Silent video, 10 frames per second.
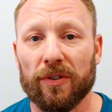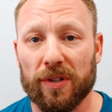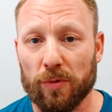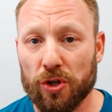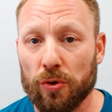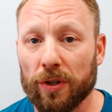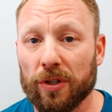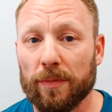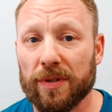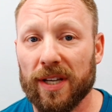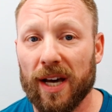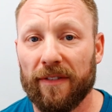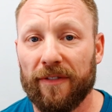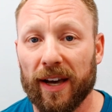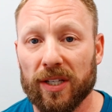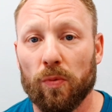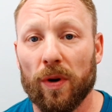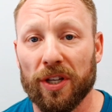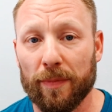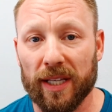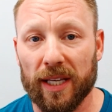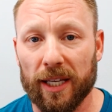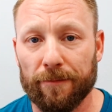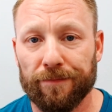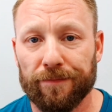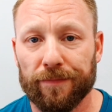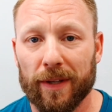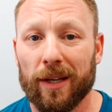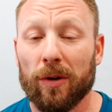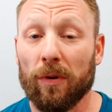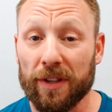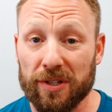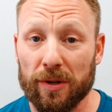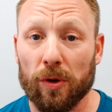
some short term side effects when you begin. While these are